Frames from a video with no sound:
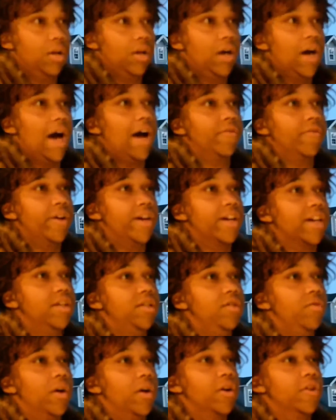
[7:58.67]
I reckon
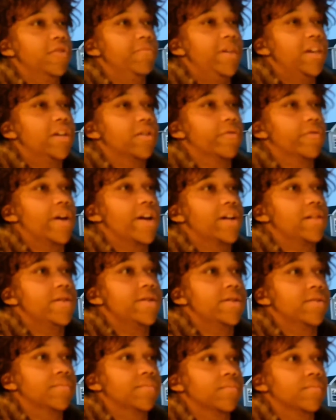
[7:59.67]
you heard me correctly.